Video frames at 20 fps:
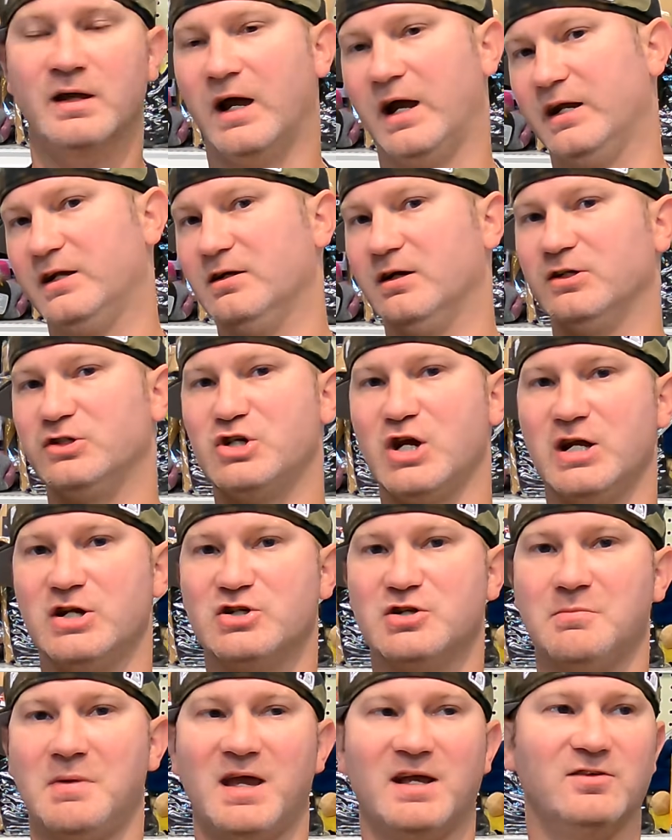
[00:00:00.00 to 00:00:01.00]
I had to
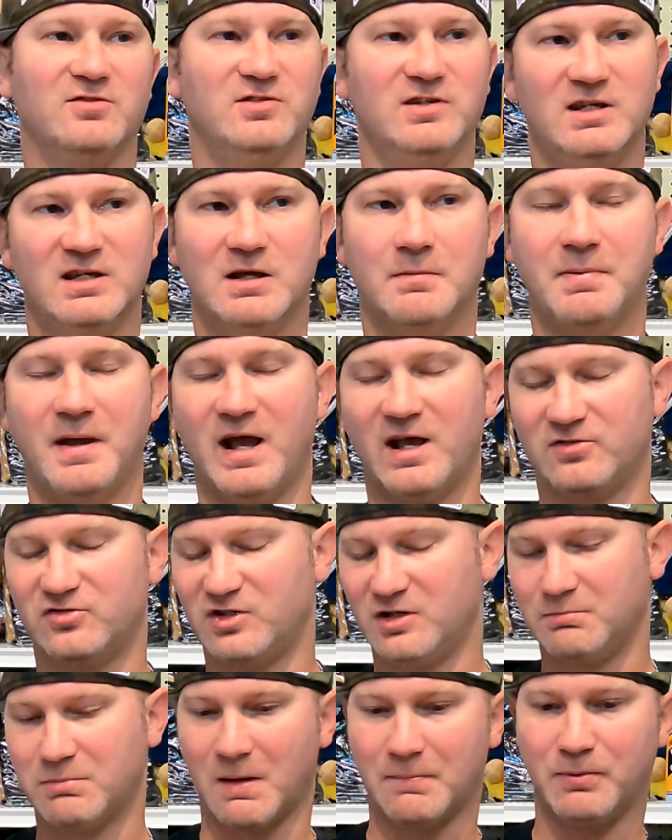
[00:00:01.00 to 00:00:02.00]
change the magazine
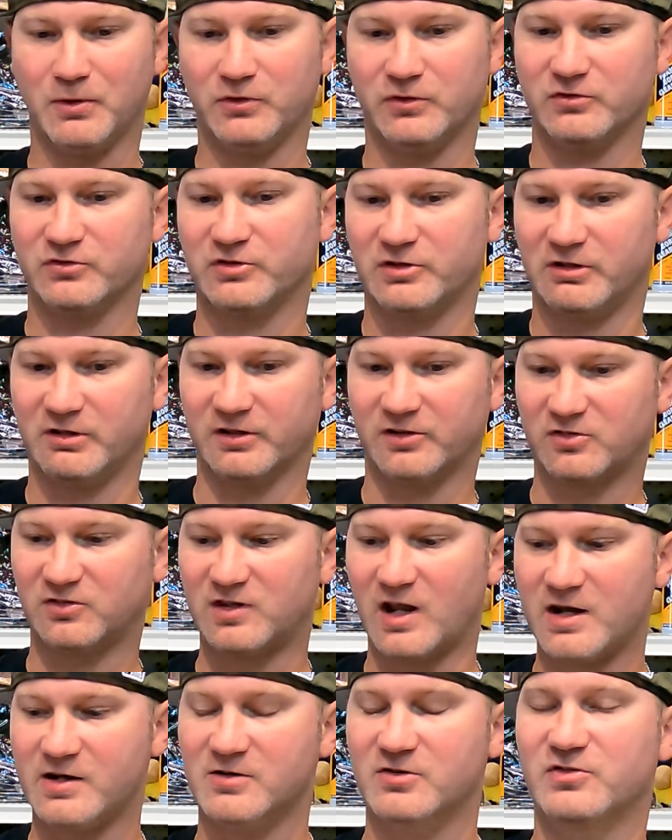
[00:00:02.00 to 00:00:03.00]
capacity by putting those little
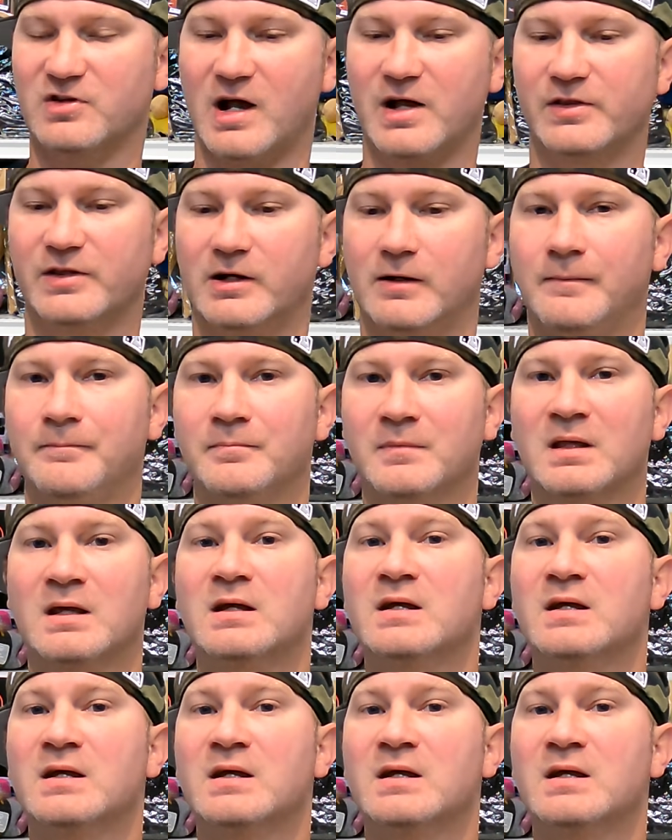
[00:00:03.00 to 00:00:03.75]
extenders on there.